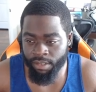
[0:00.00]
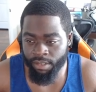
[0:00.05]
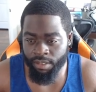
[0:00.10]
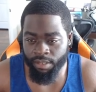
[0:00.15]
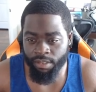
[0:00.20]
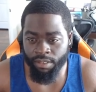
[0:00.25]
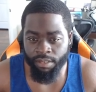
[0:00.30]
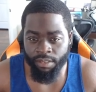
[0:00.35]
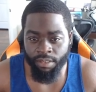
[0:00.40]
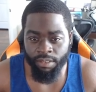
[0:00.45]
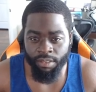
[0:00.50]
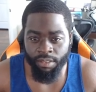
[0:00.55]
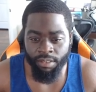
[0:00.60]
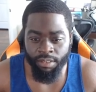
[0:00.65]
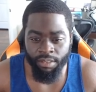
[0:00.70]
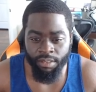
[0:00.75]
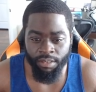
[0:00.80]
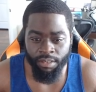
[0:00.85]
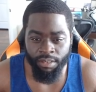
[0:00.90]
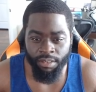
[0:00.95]

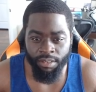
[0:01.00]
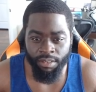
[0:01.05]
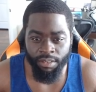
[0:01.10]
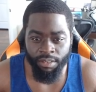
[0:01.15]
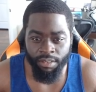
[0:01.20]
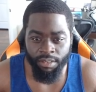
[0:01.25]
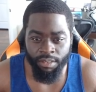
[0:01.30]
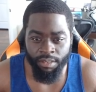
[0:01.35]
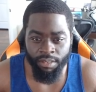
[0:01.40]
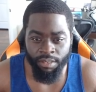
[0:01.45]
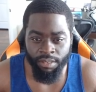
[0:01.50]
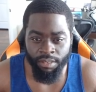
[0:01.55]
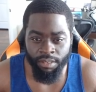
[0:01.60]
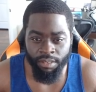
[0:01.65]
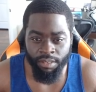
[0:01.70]
[no speech]